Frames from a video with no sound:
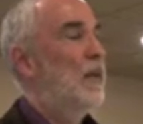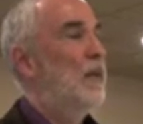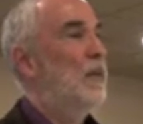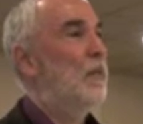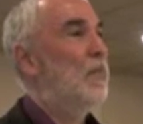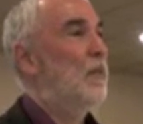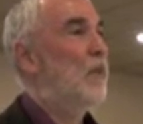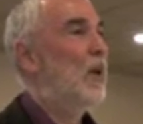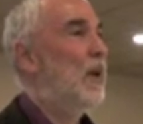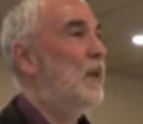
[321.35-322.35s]
You know, your
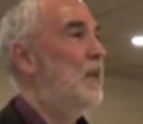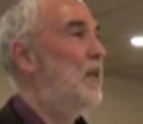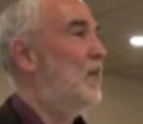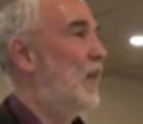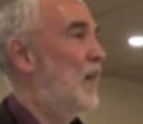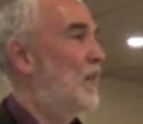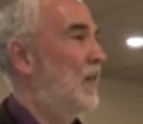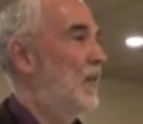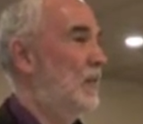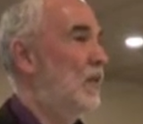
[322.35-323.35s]
product either has
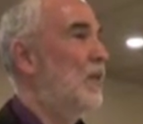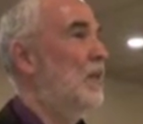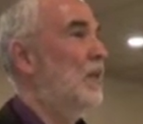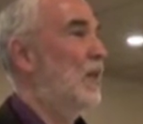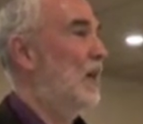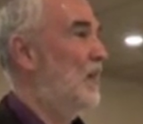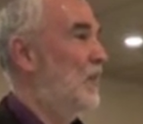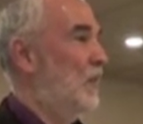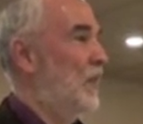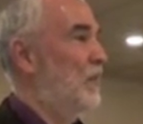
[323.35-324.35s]
to look
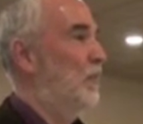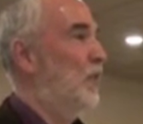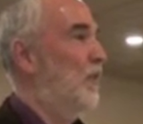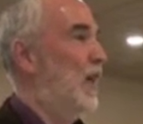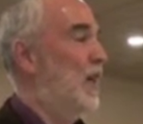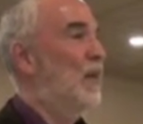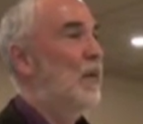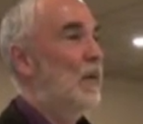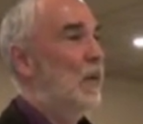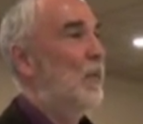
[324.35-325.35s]
nice when it's moving,
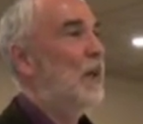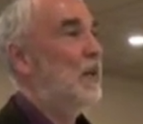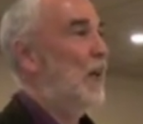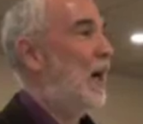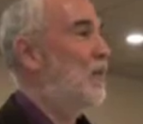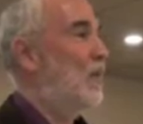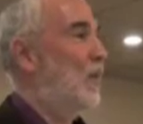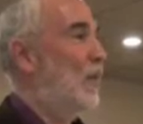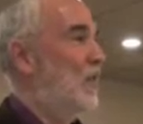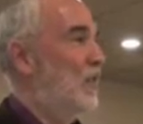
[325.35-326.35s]
or make a loud
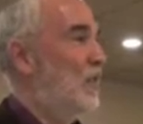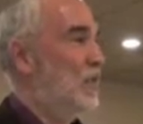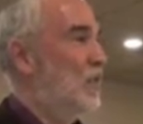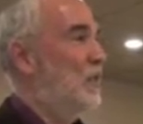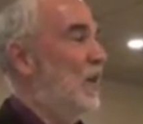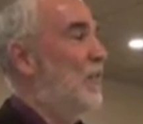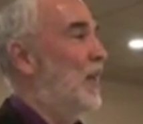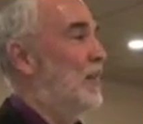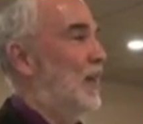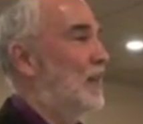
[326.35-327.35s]
noise, or do
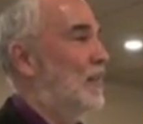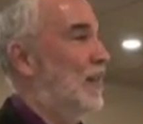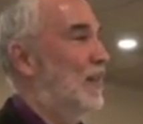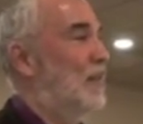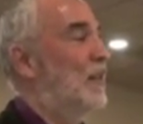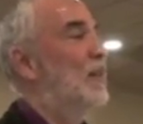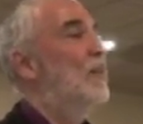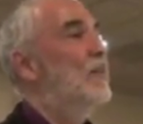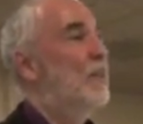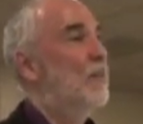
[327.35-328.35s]
something that
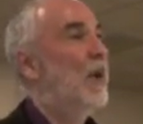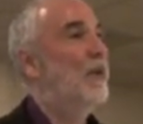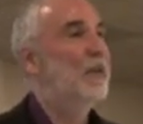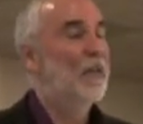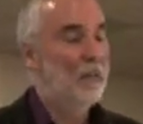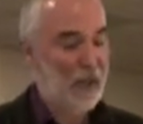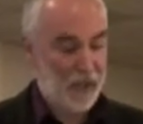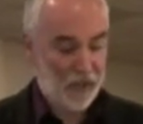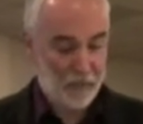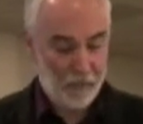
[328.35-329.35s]
is compelling to the
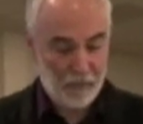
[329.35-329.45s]
media.